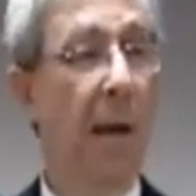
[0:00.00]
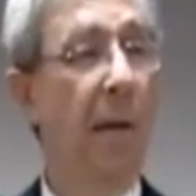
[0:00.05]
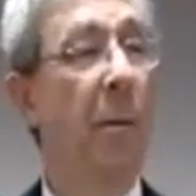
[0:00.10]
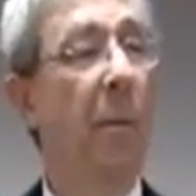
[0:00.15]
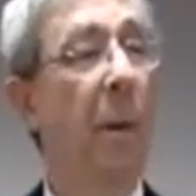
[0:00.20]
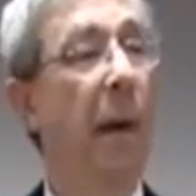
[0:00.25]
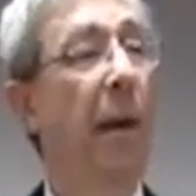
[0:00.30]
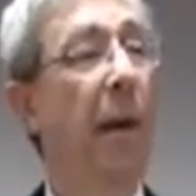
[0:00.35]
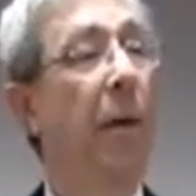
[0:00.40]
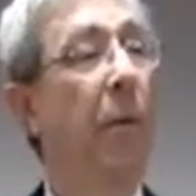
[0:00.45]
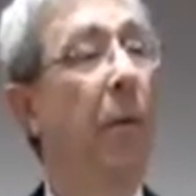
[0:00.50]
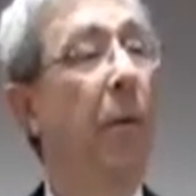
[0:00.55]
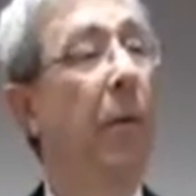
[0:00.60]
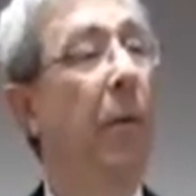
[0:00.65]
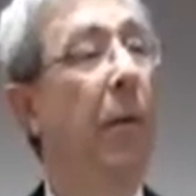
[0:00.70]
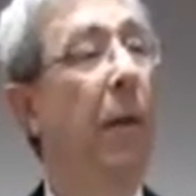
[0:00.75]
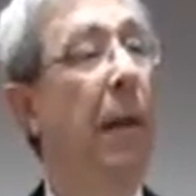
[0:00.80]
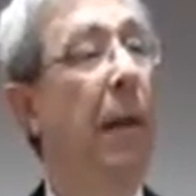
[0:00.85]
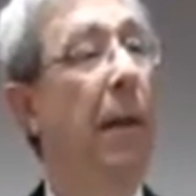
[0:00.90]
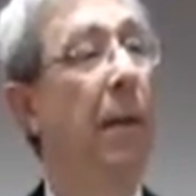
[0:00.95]
The better you
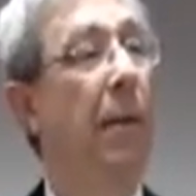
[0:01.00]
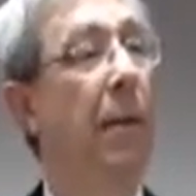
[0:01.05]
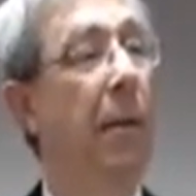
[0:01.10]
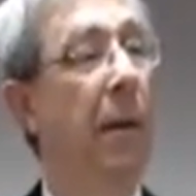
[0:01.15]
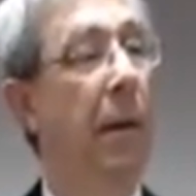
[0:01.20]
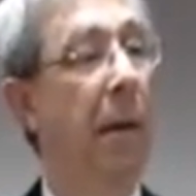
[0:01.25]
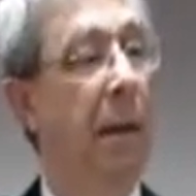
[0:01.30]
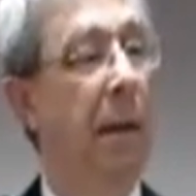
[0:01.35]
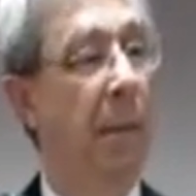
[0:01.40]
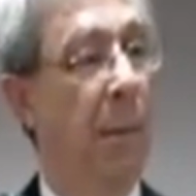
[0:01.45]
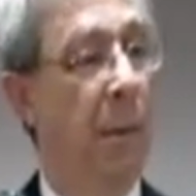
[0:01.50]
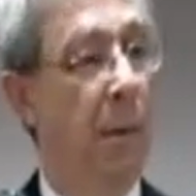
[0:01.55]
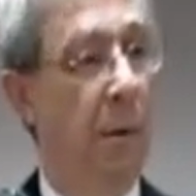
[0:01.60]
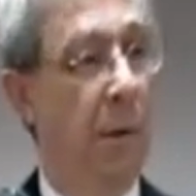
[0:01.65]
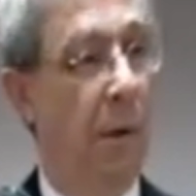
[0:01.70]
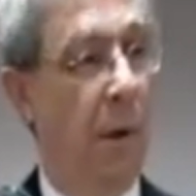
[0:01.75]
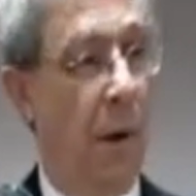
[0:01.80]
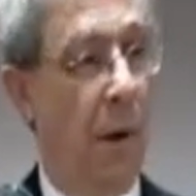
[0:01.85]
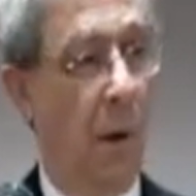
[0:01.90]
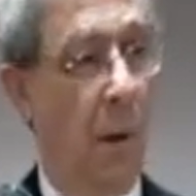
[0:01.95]
feel, the deeper
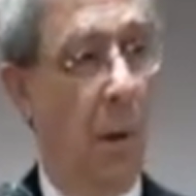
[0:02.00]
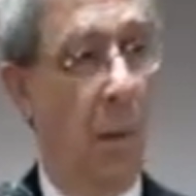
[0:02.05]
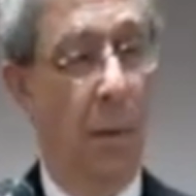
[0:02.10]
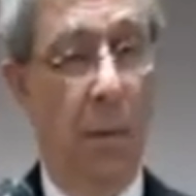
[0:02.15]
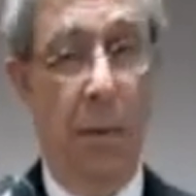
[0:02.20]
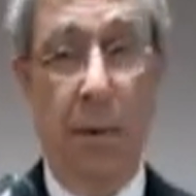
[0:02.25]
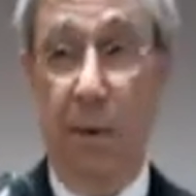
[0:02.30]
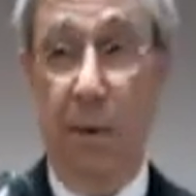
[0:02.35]
you go.